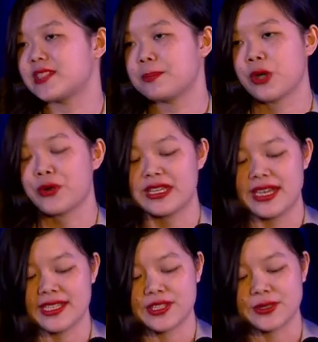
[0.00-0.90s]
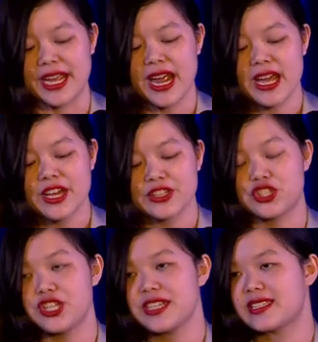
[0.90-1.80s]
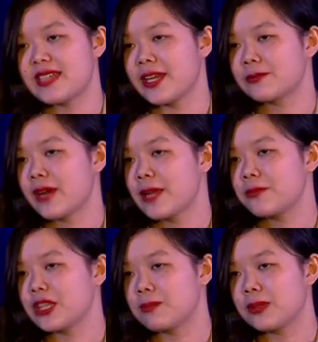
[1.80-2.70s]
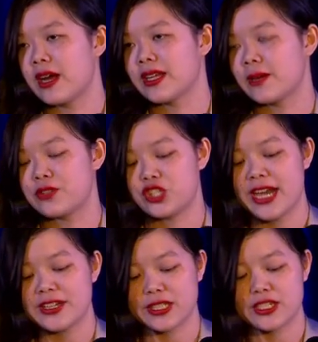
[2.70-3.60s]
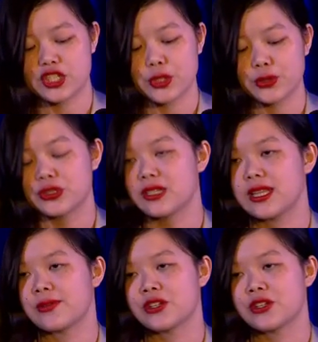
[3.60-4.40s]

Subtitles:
of broken history, the sheets stained red with the blood of changeling children delivered